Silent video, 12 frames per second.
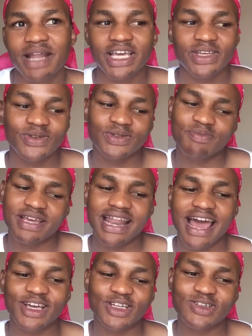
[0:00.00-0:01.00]
Like, you'll be
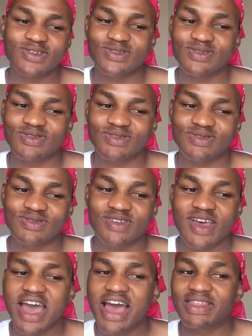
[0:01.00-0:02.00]
like, oh,
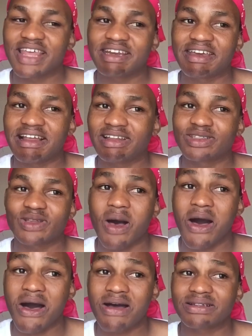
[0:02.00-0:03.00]
that girl is
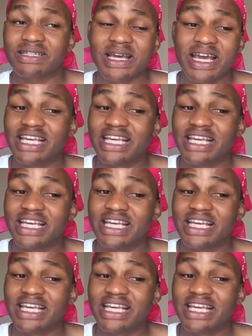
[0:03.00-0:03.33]
hot,